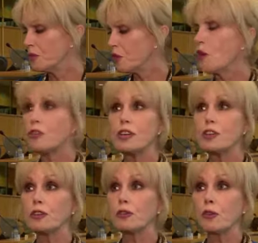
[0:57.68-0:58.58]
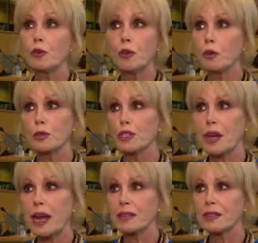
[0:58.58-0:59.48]
concrete on the floor or
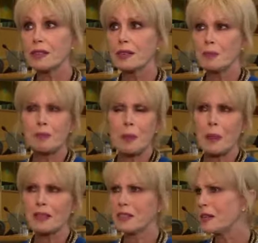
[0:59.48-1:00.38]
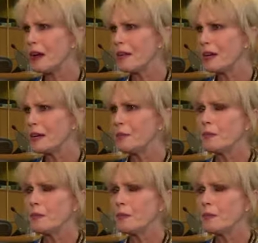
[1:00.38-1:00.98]
slats, slurry,